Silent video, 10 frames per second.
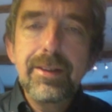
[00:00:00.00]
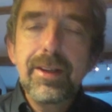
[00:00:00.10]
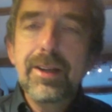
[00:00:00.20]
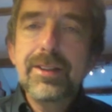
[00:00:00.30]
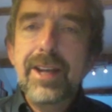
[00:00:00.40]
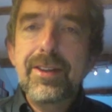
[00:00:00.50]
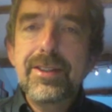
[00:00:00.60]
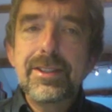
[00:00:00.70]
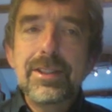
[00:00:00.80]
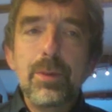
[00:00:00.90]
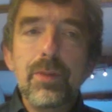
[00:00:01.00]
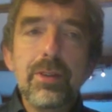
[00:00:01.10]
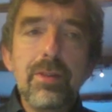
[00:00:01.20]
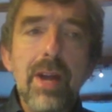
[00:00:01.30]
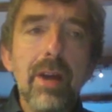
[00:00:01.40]
to get the system off
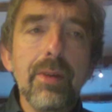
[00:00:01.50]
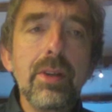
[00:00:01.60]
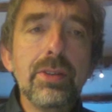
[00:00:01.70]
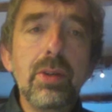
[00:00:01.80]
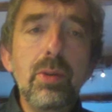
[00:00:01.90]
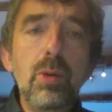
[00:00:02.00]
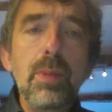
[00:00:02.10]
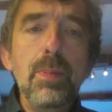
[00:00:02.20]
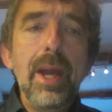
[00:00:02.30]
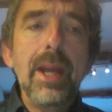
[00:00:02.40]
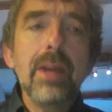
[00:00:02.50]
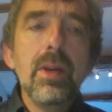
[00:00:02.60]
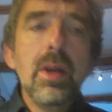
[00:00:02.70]
the ground. So who would be paying?